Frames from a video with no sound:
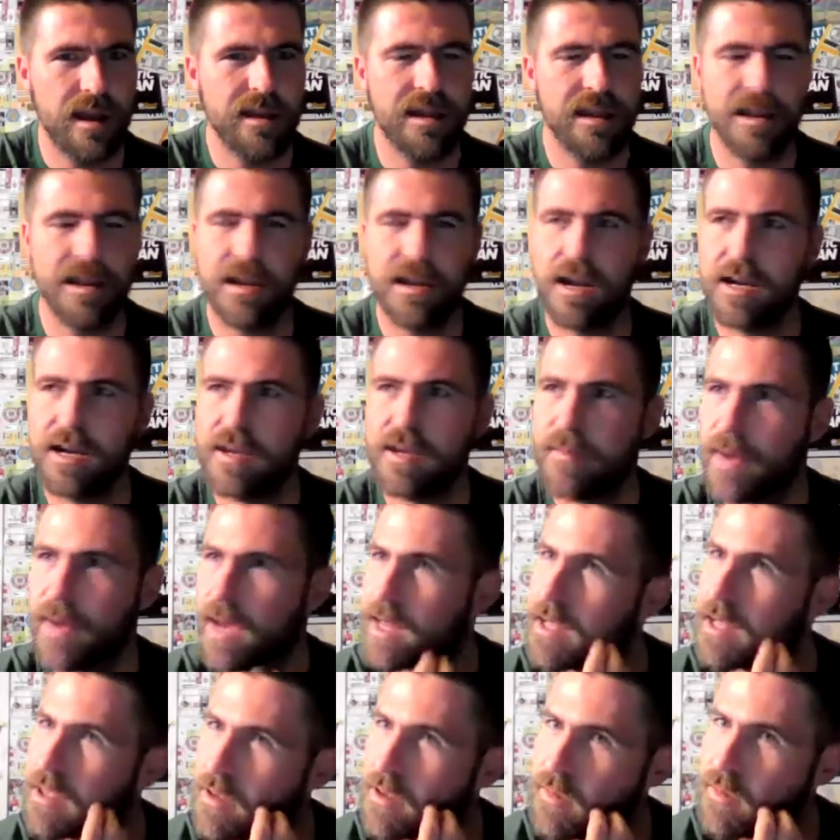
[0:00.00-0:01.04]
they talked
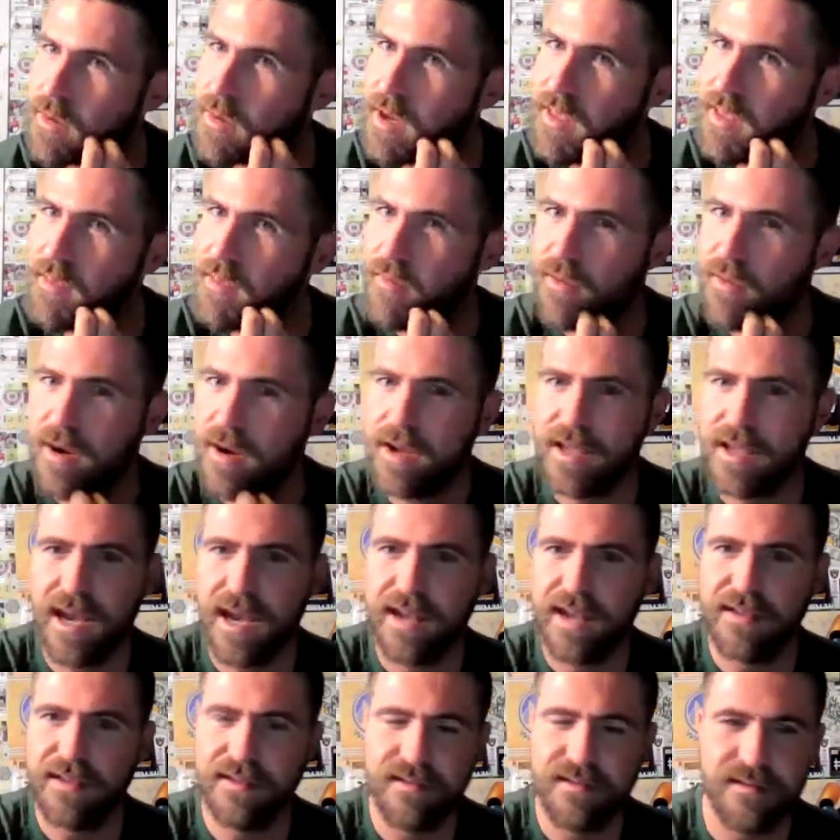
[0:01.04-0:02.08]
about it a little bit on the
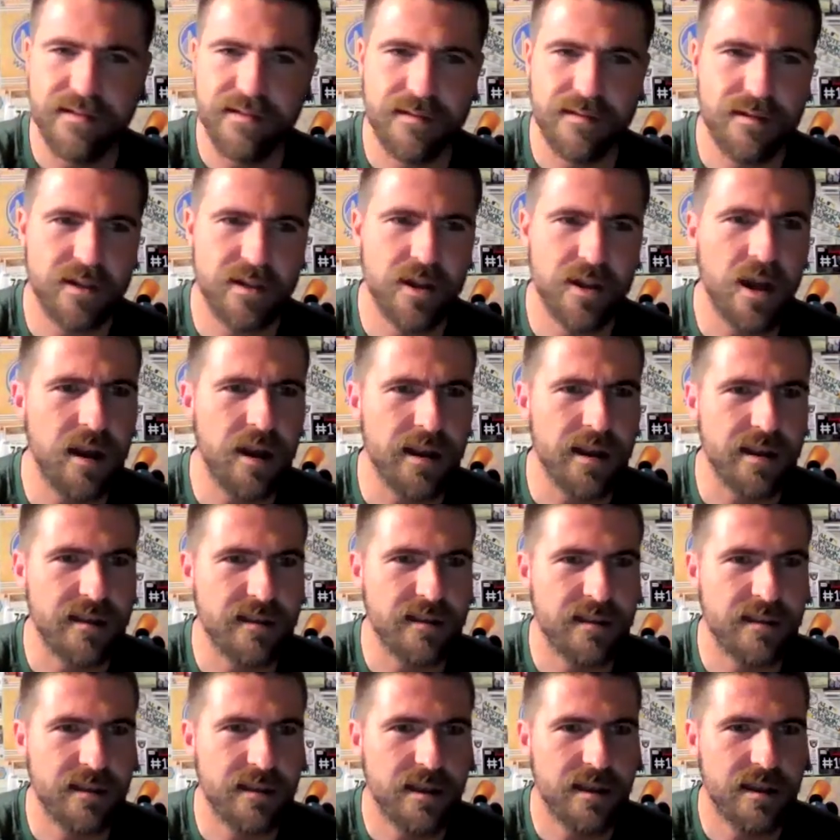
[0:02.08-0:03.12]
broadcast, is
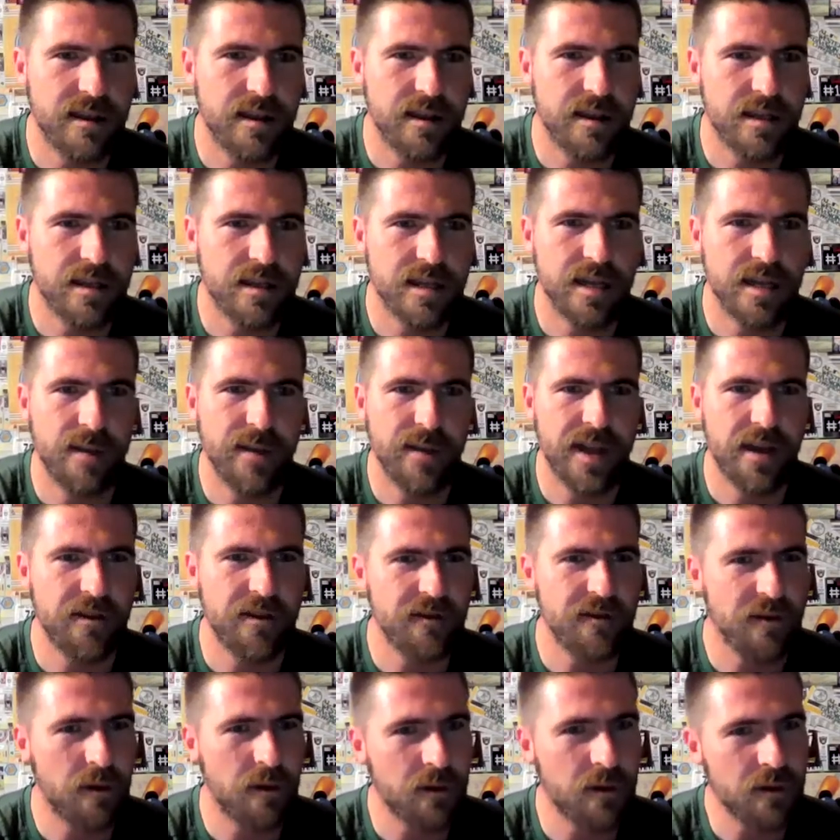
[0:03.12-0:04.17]
Giannis coming
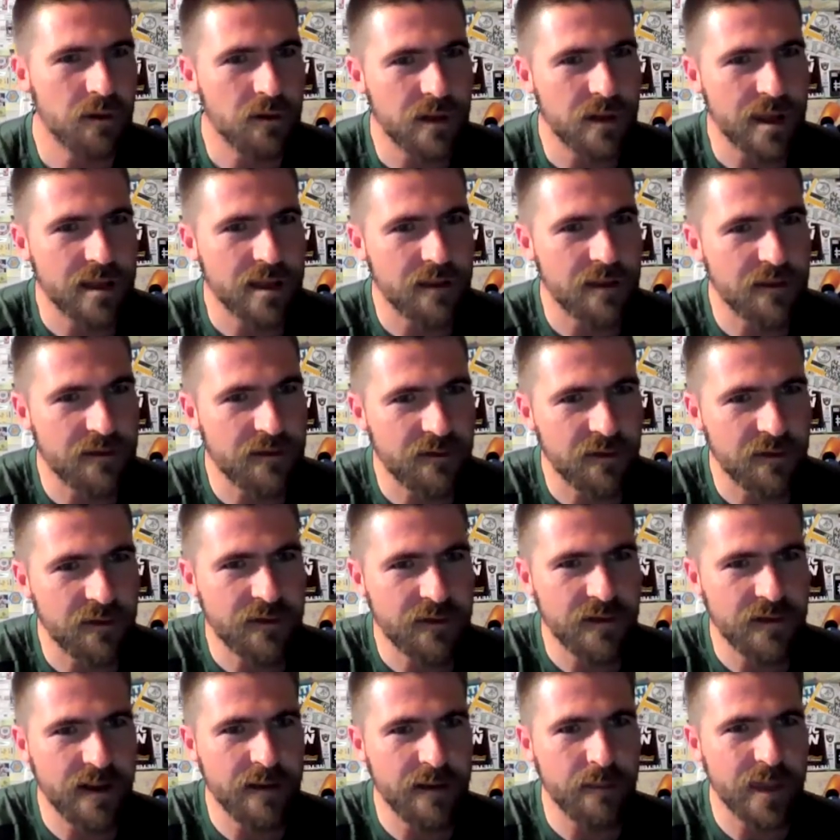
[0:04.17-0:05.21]
out so early those
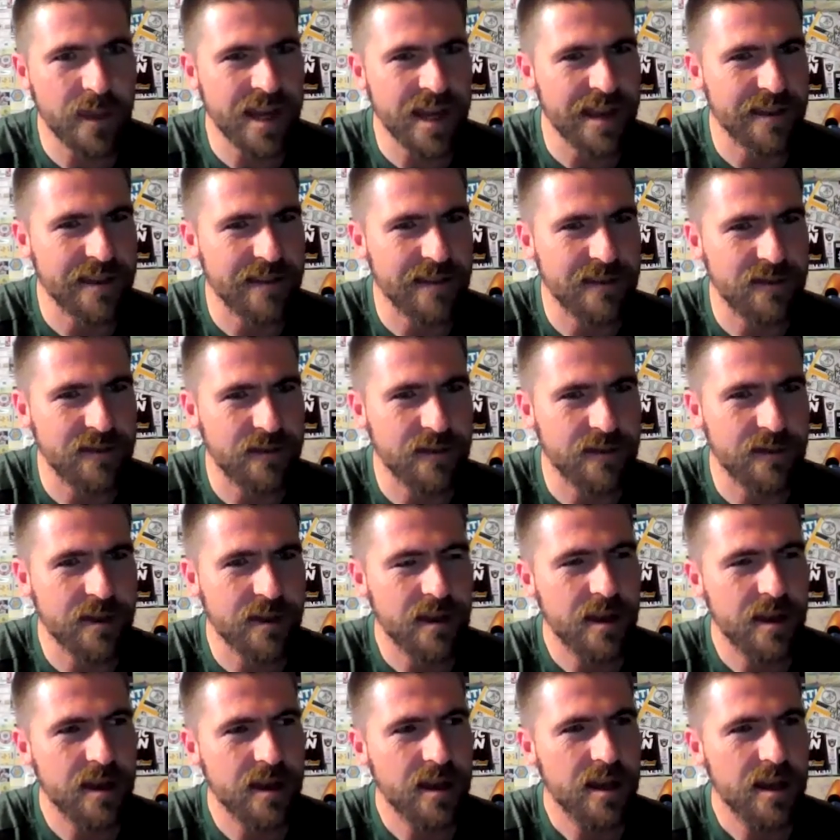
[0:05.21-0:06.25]
first 5 minutes.
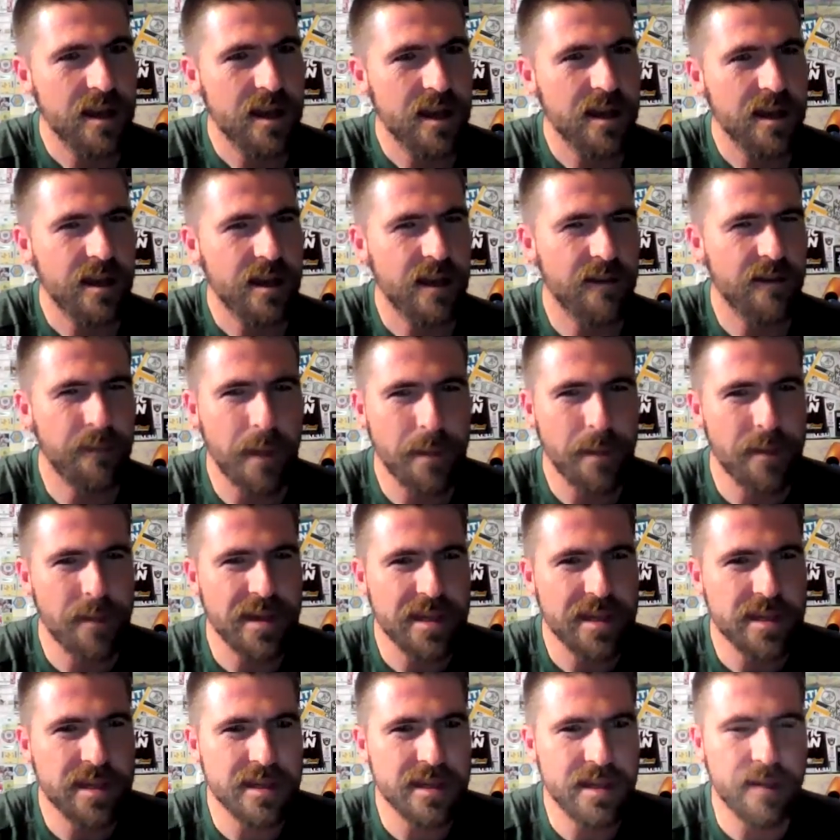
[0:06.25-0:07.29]
Am I
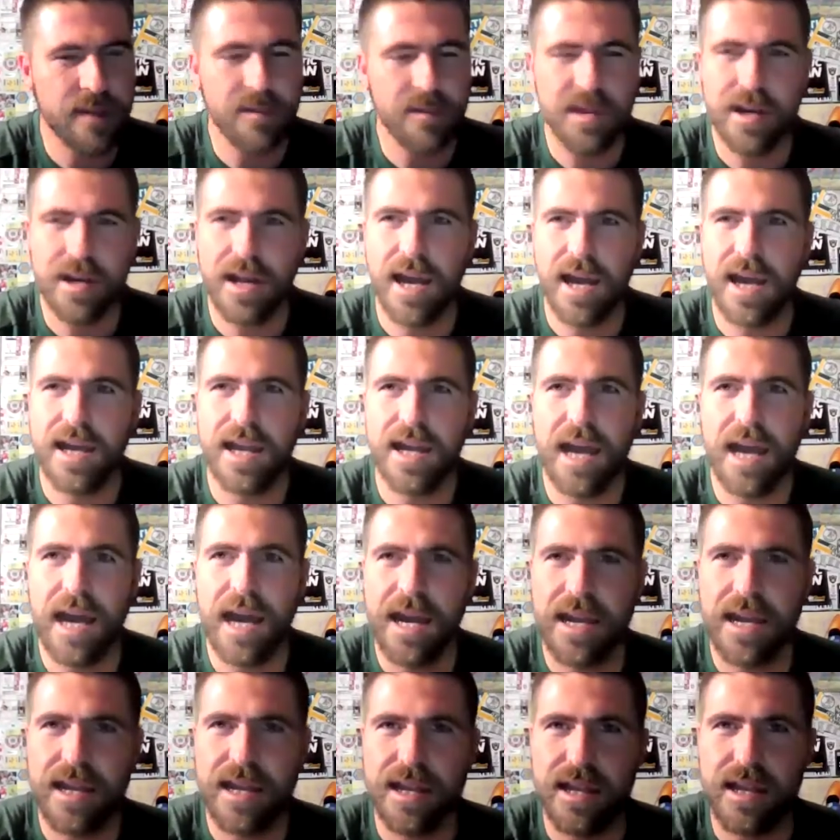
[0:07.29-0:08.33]
missing something?
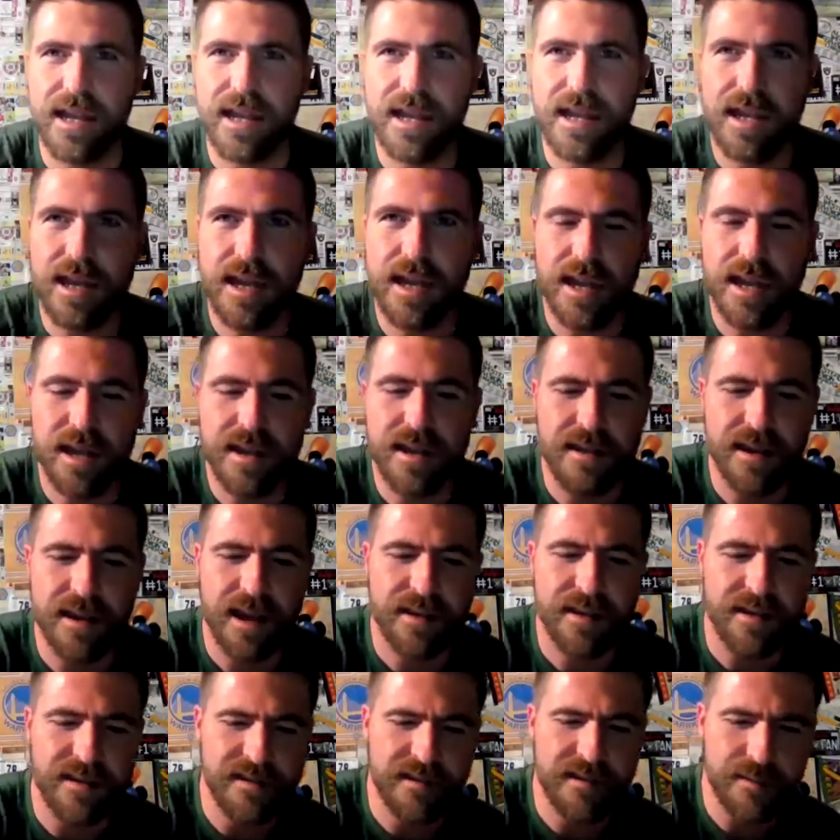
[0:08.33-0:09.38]

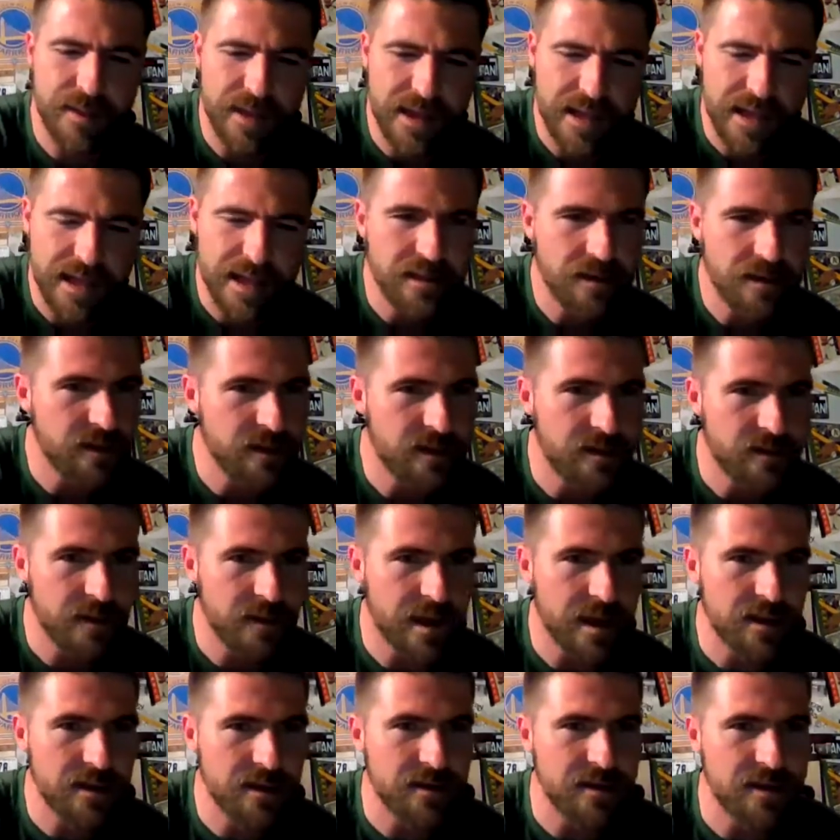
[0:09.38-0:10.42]
That's something he did during the
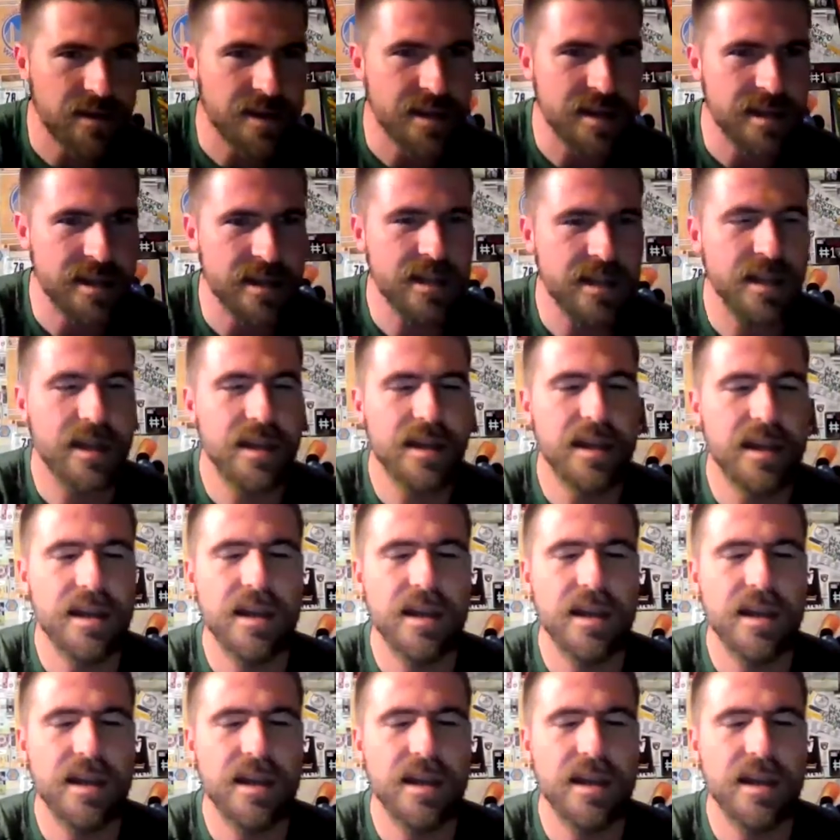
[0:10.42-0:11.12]
regular season.